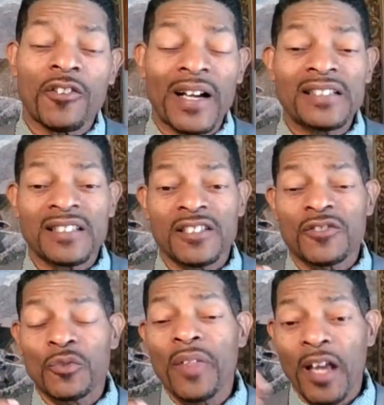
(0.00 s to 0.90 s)
Christ is
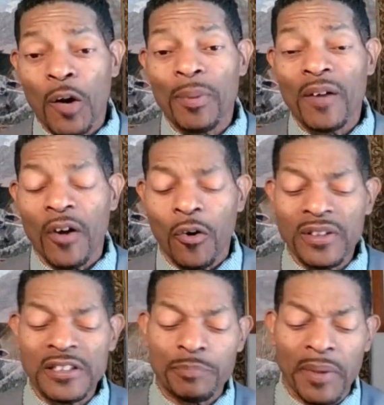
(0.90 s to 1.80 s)
through the help of the
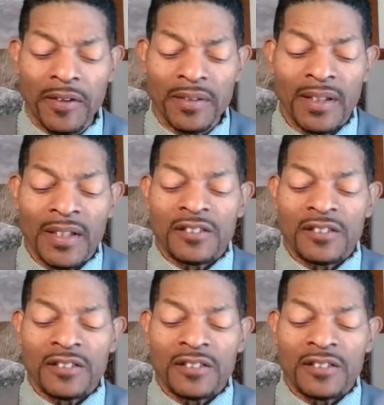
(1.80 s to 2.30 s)
Holy Spirit.